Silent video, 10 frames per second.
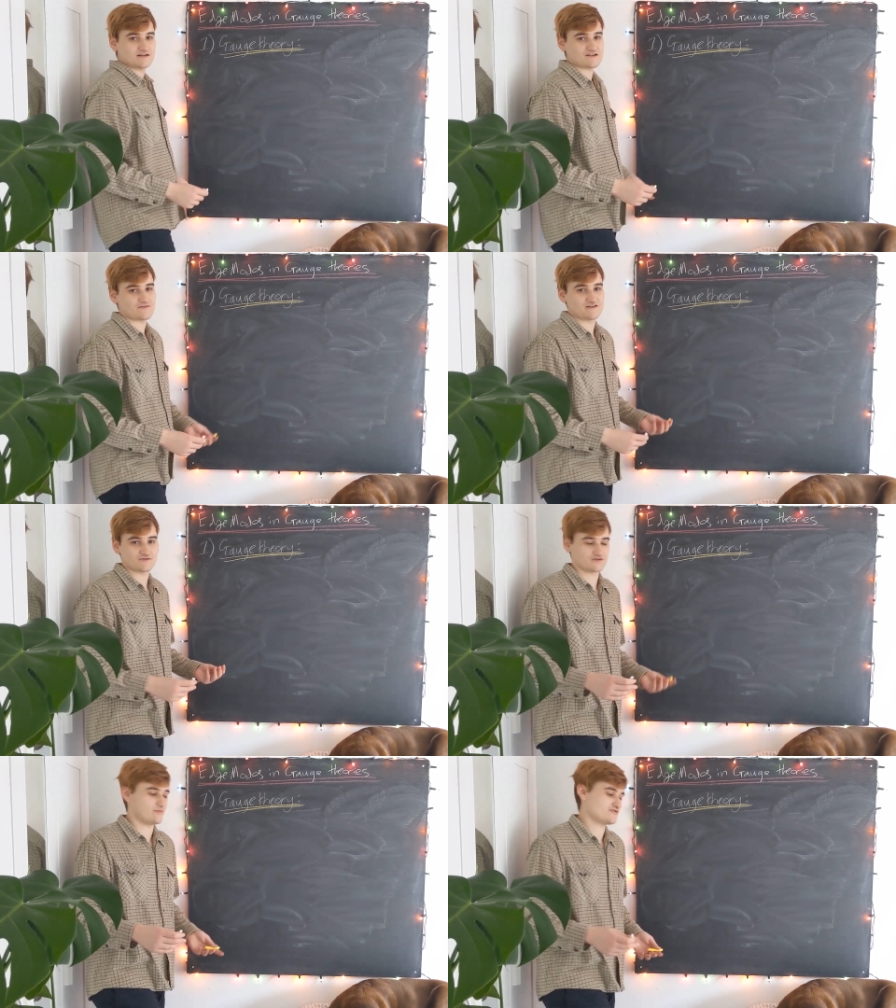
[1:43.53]

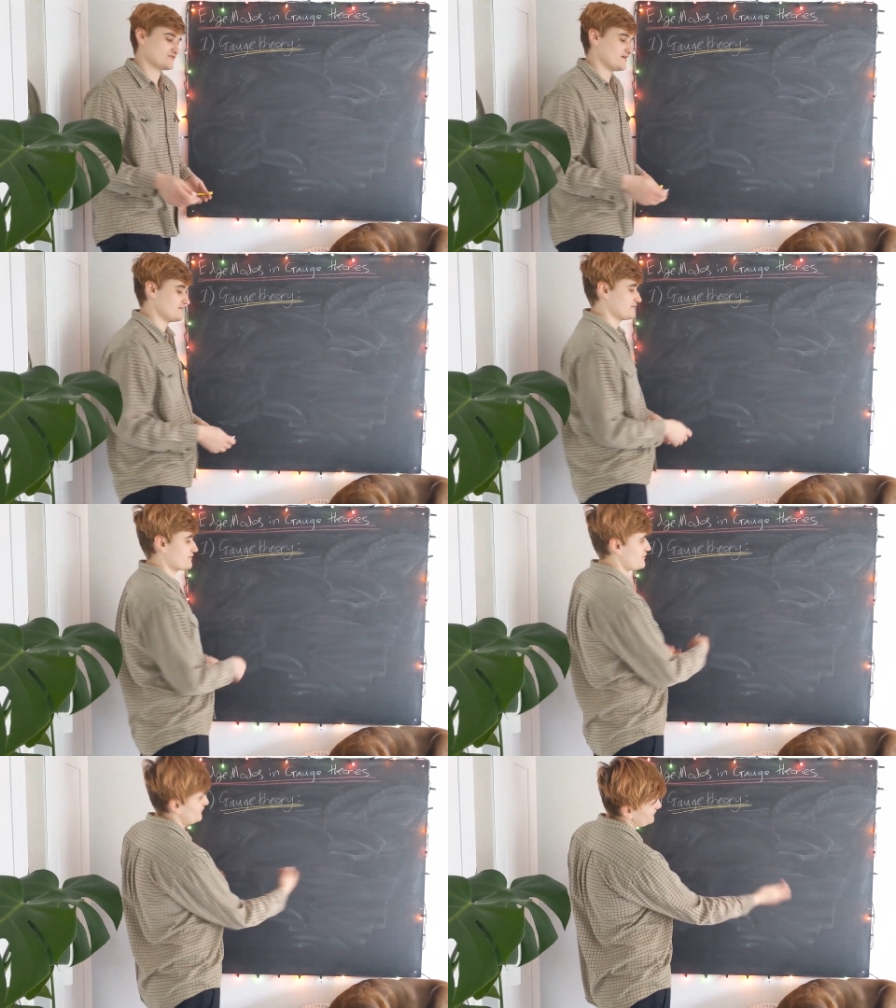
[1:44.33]
differential geometry and
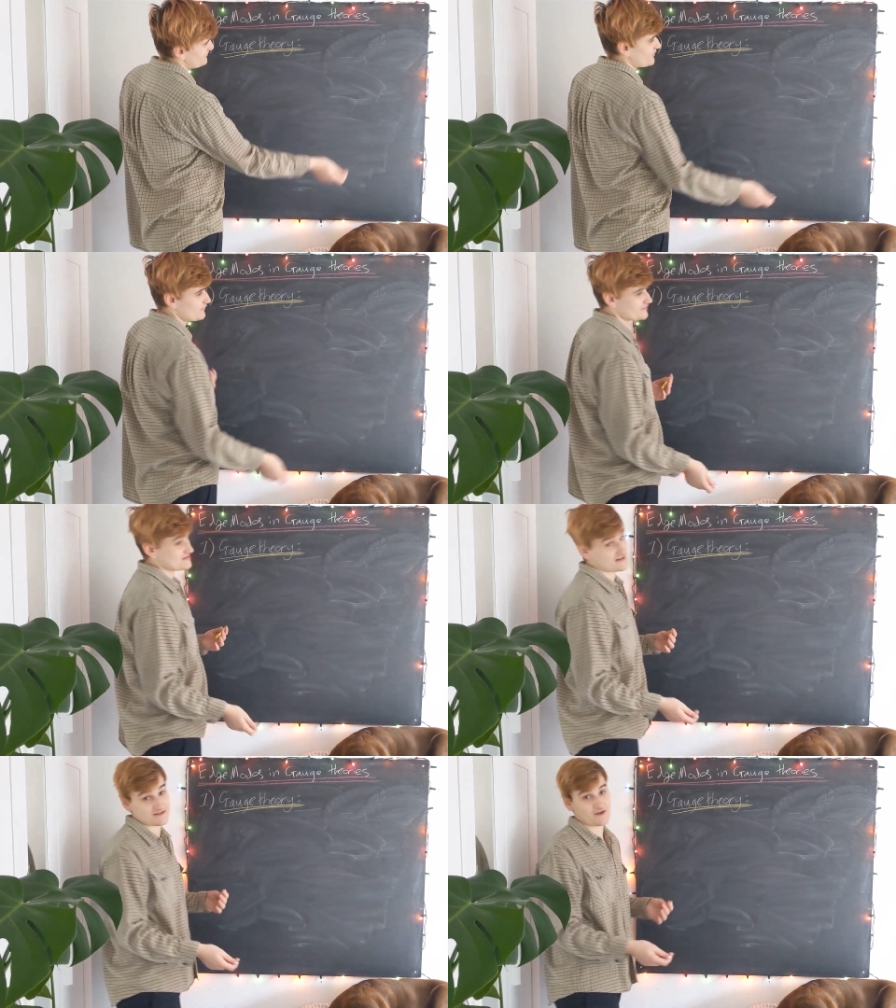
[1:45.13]

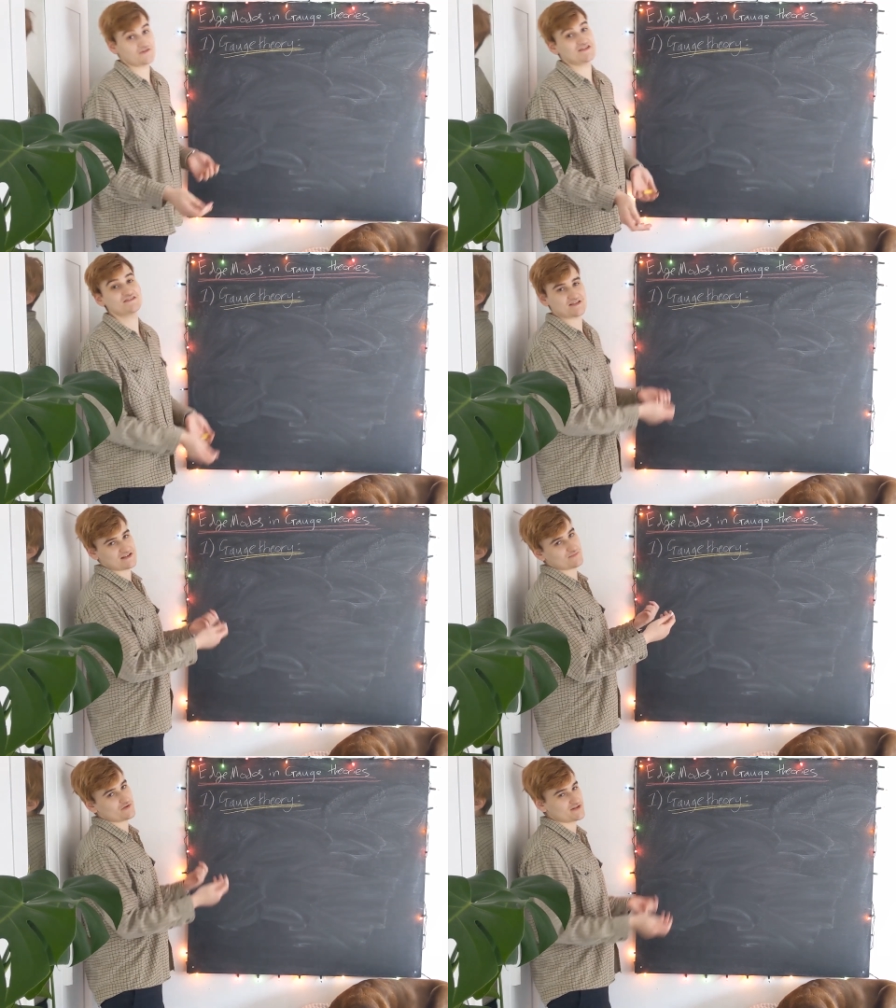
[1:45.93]
physics that goes into
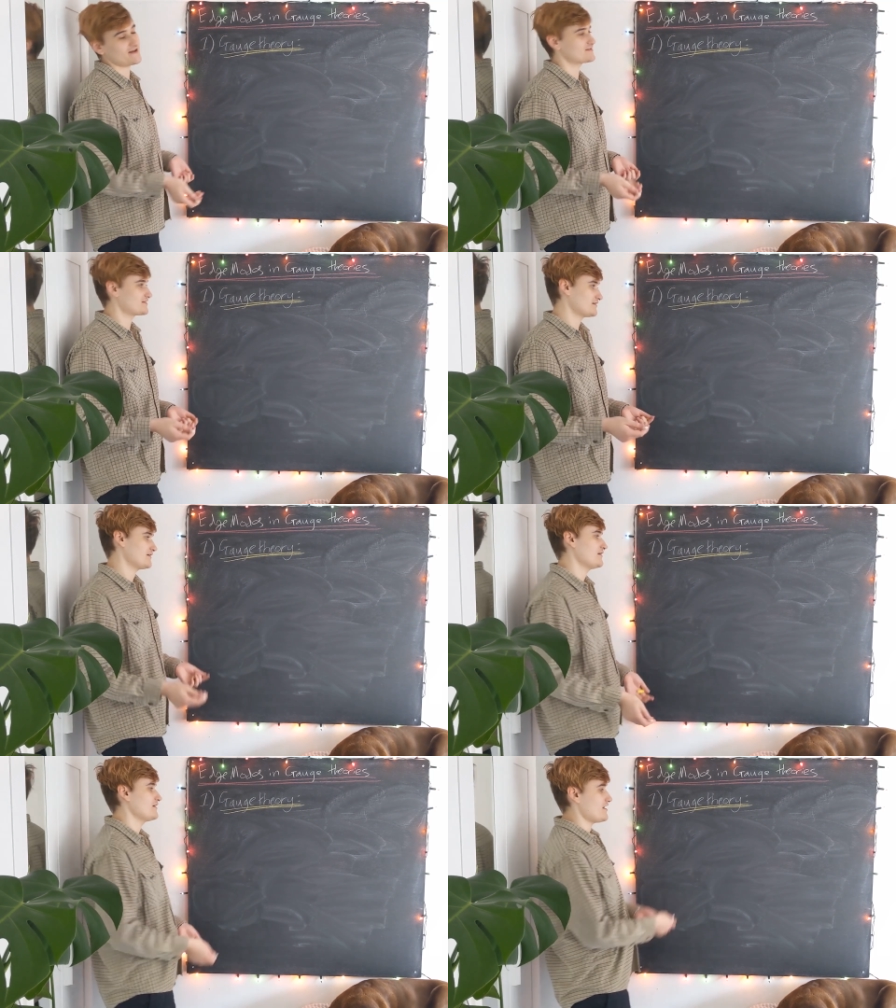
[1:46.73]
this project
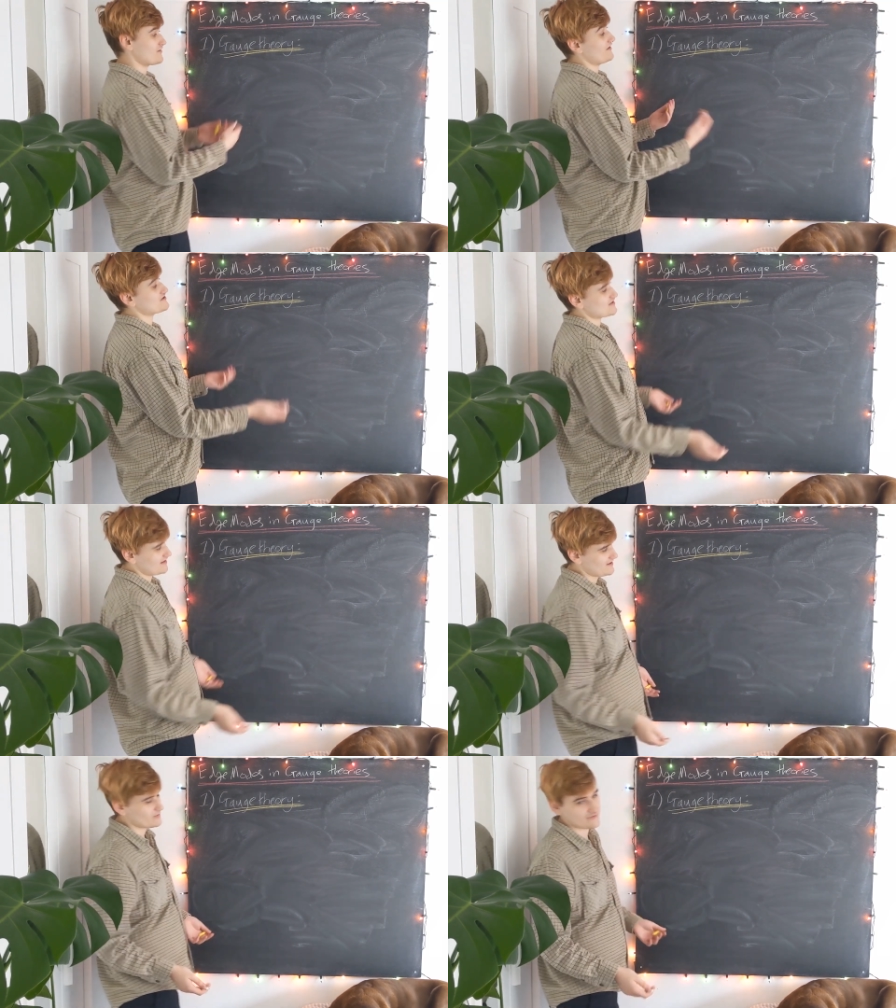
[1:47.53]

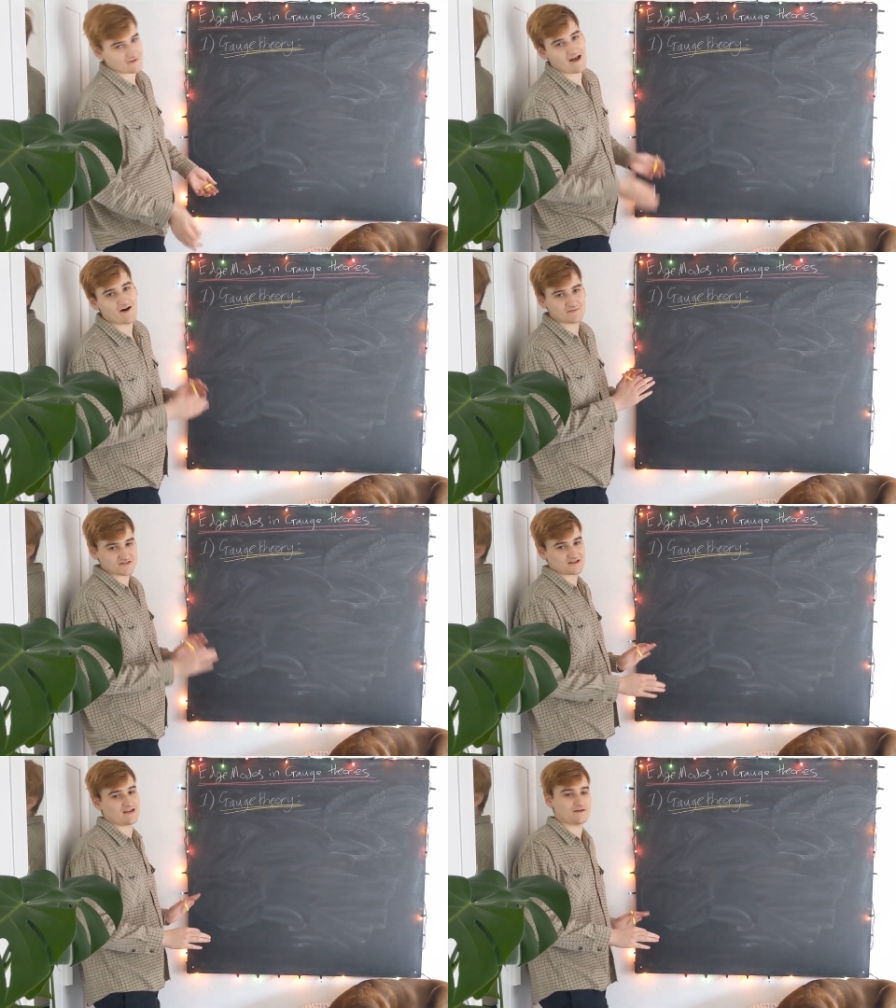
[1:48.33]
eventually, but for now I'm
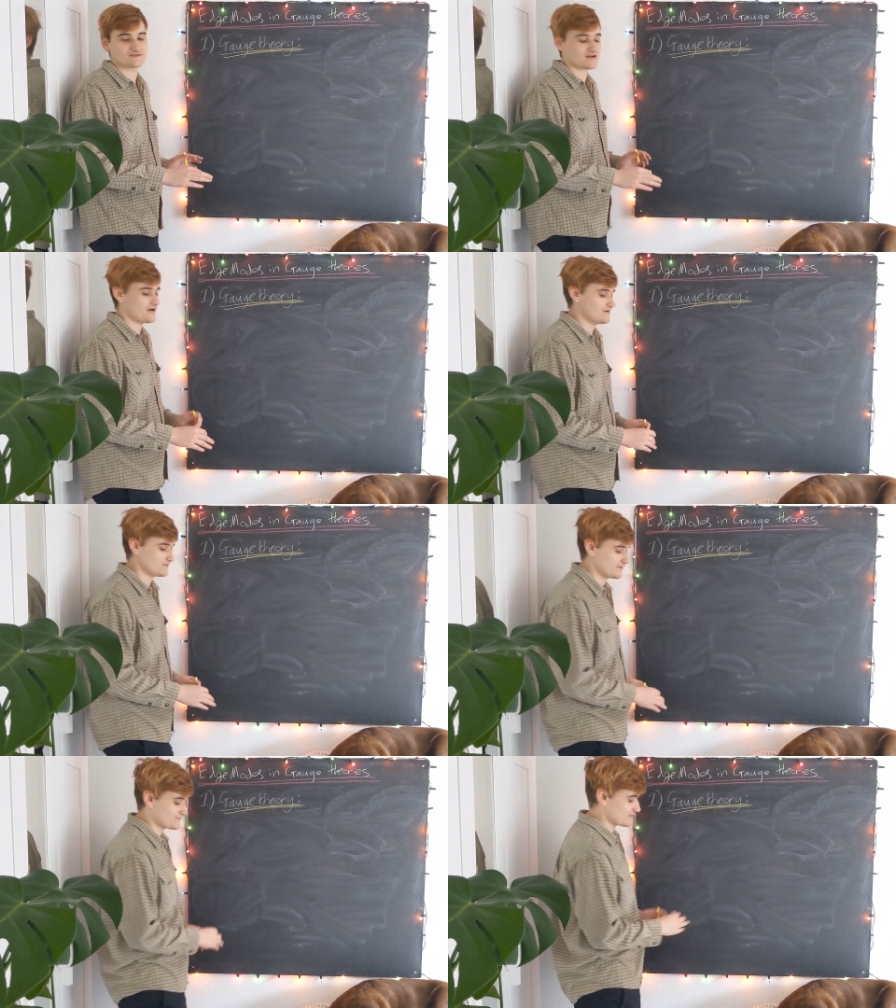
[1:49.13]
just going to have to kind of
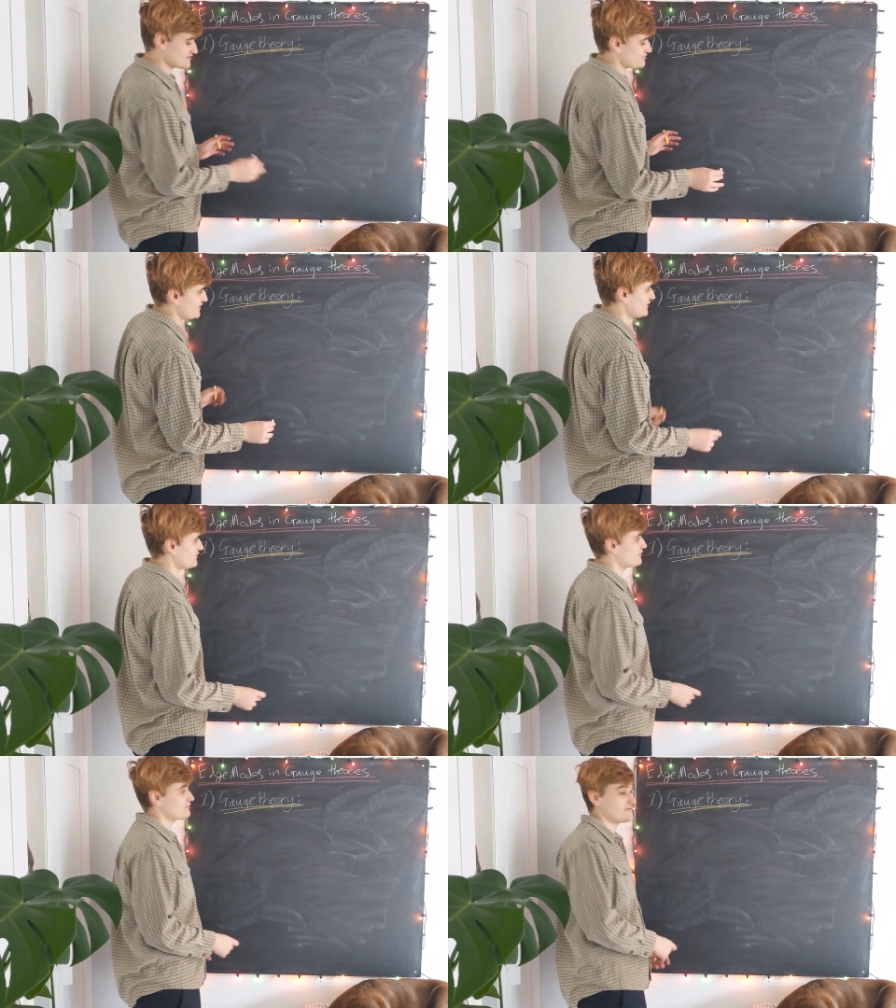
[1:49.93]

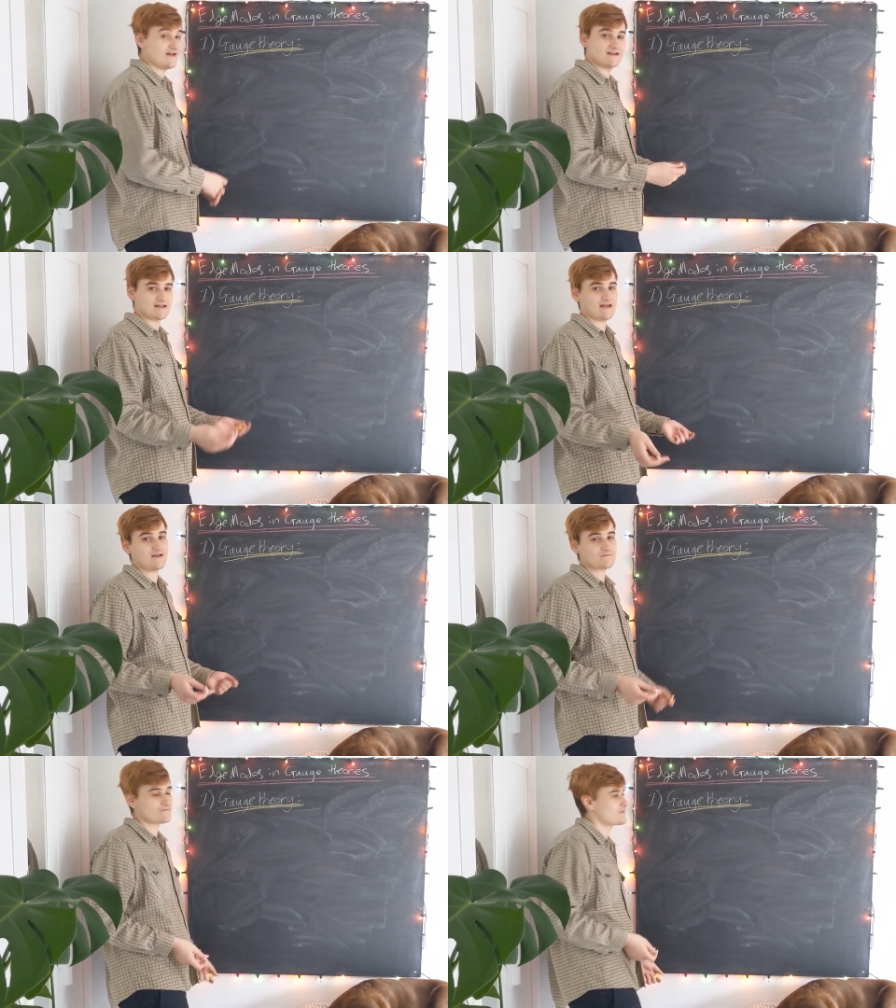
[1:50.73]
speak
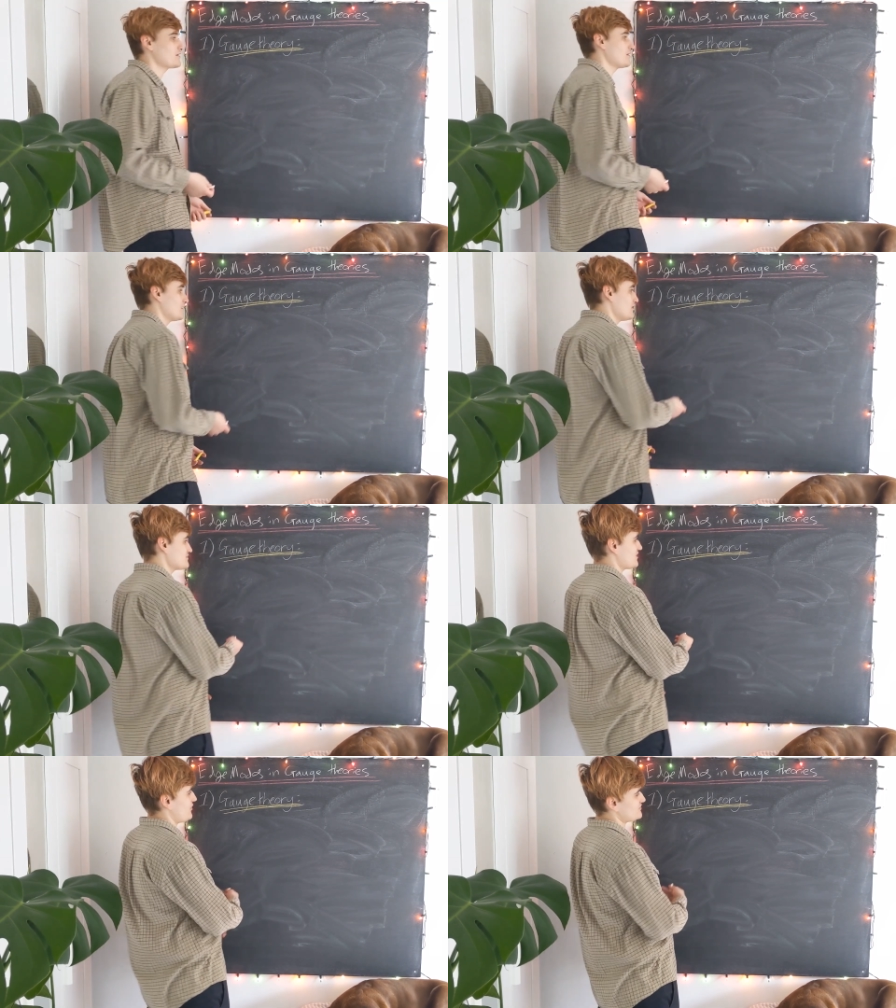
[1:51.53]
vaguely. So